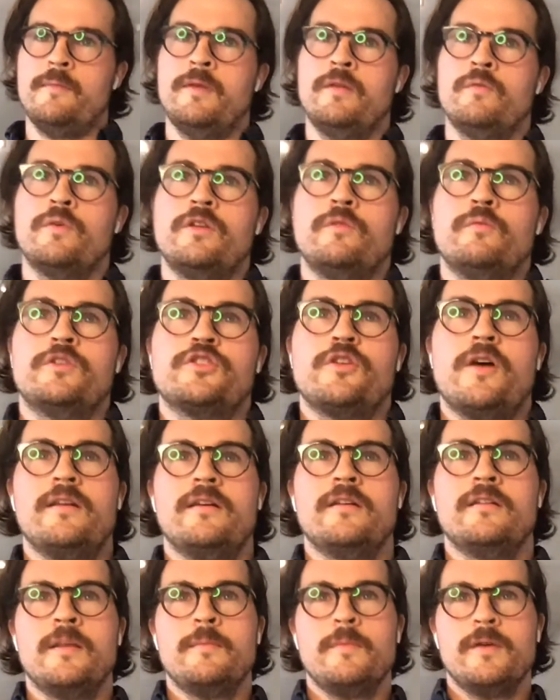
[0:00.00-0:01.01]
I mean, we, we try
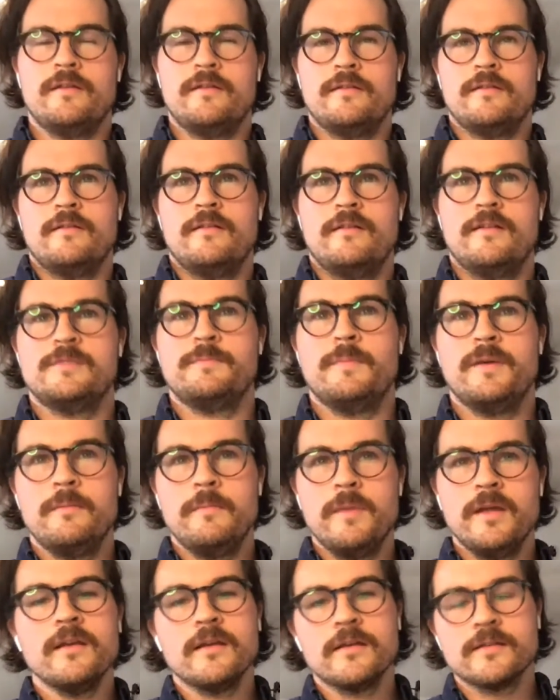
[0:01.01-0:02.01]
to limit as many
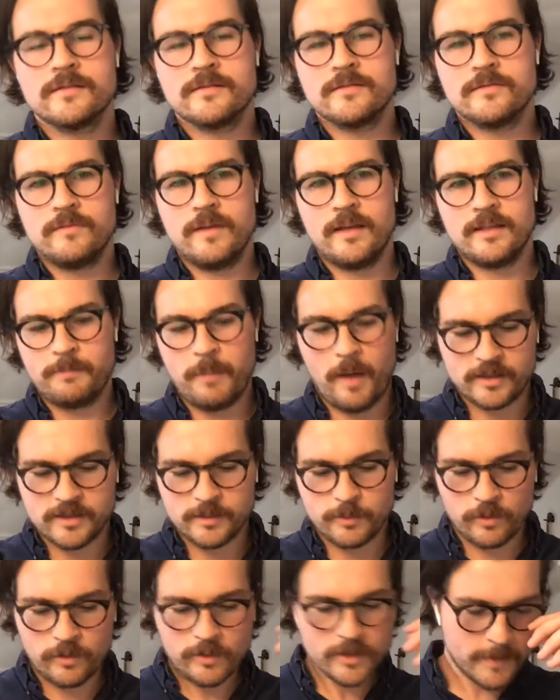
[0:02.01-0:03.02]
meetings as
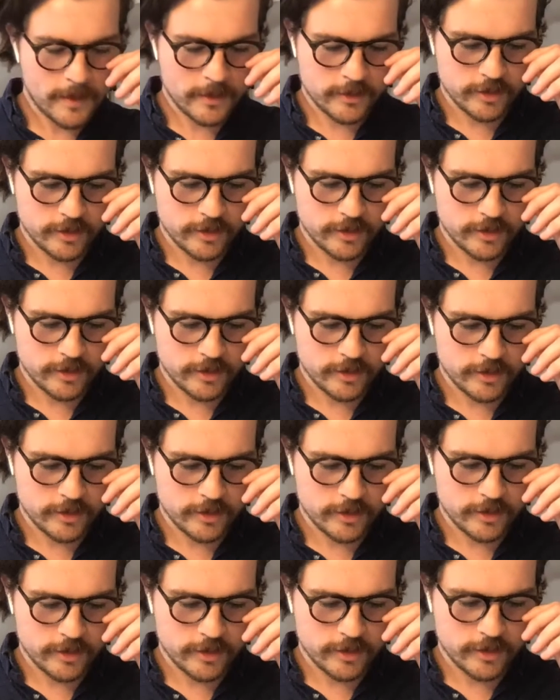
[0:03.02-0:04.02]
possible, especially ones that we don't
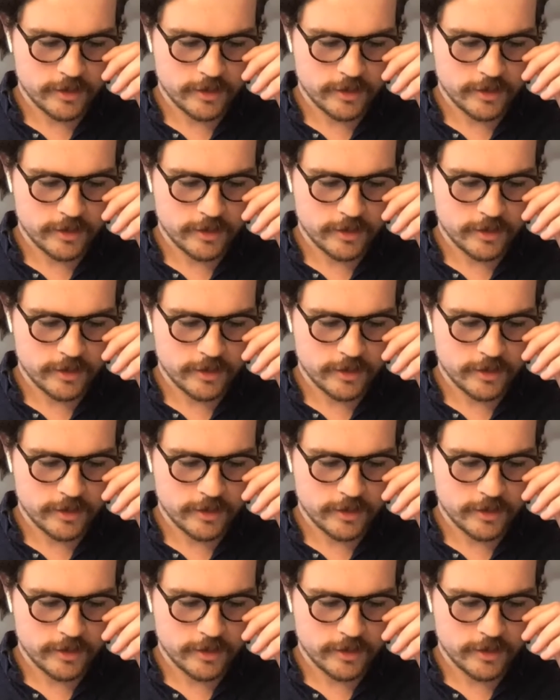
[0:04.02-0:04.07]
need to be